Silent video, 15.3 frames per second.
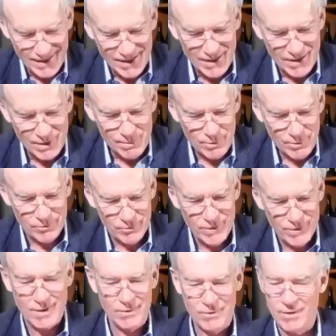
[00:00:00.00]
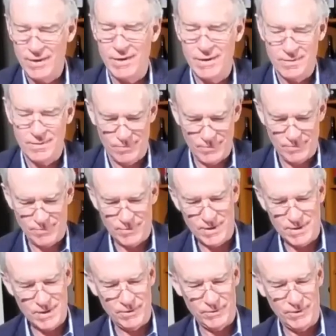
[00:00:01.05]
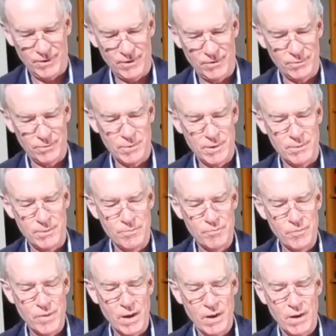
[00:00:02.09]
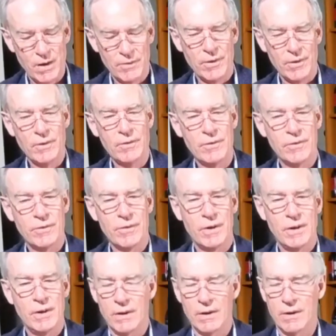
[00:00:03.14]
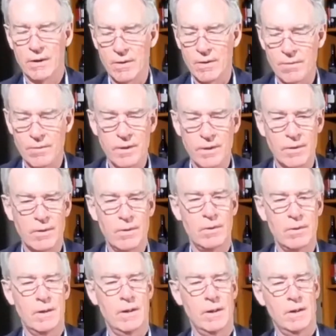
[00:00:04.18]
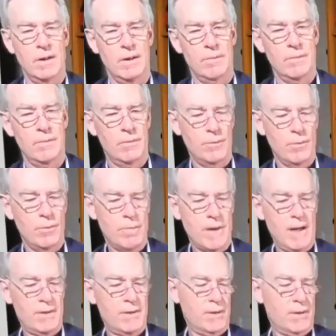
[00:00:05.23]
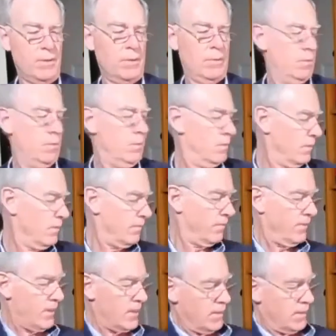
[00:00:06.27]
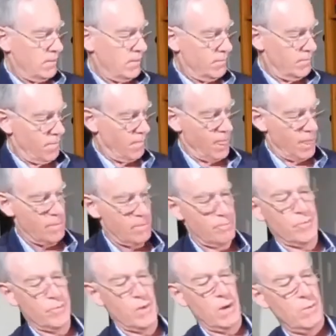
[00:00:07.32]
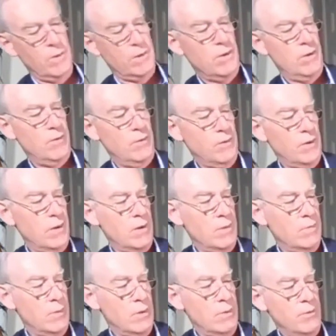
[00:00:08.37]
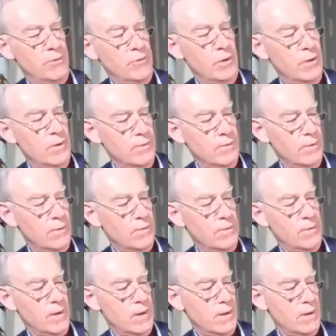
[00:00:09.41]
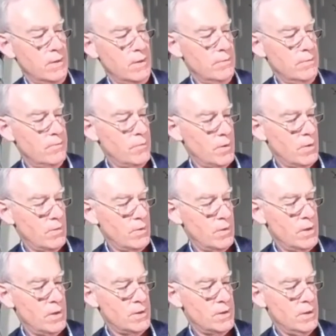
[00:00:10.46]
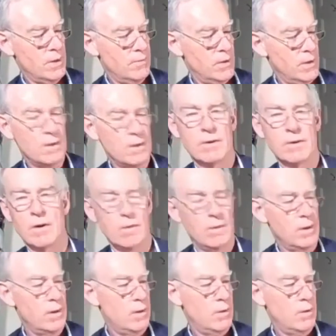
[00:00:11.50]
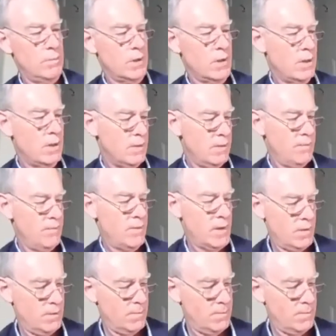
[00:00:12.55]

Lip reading: The Prezzinis are fantastic as well. So this is the Coriole Rubato Fiano, which is a reserve Fiano, 19 vintage Coriole McLaren Vale.